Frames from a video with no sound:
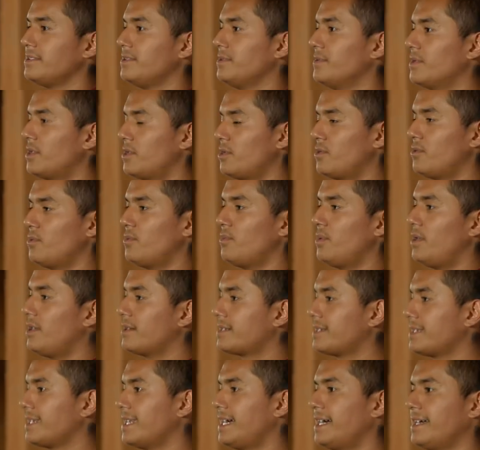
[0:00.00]
you know,
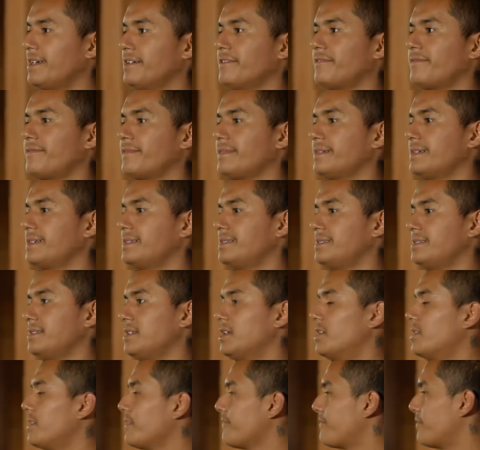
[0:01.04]
walking life,
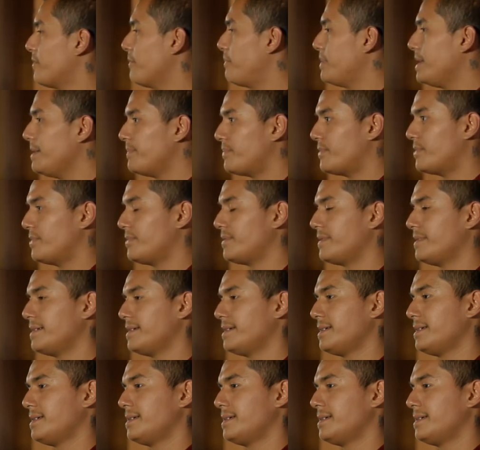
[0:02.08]
learning from people.